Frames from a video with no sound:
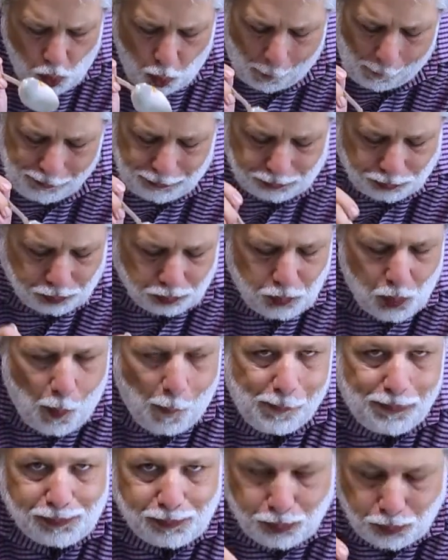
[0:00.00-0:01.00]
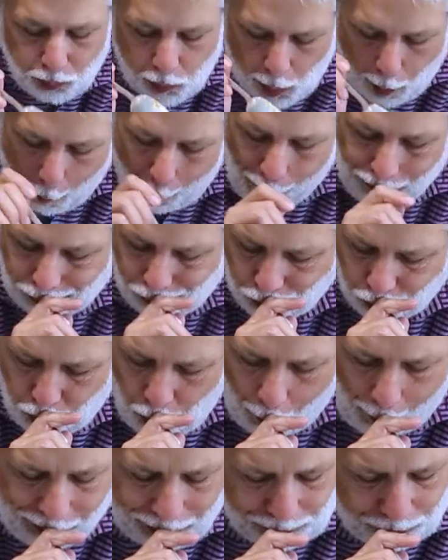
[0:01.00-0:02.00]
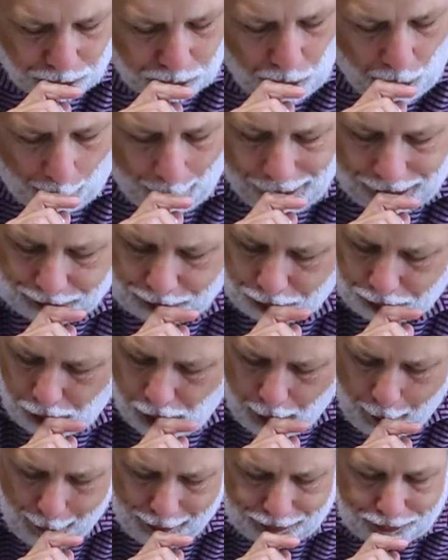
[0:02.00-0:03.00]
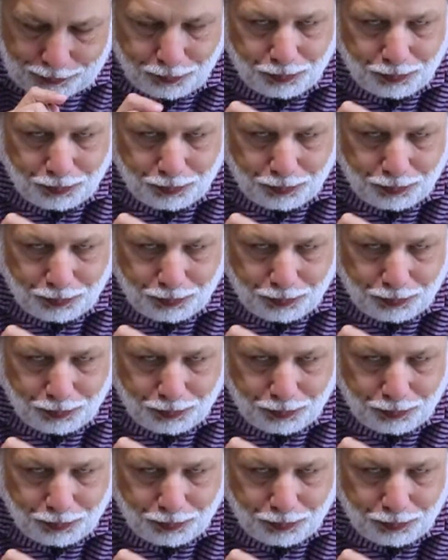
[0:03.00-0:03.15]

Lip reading: Mm. Mm. Mm.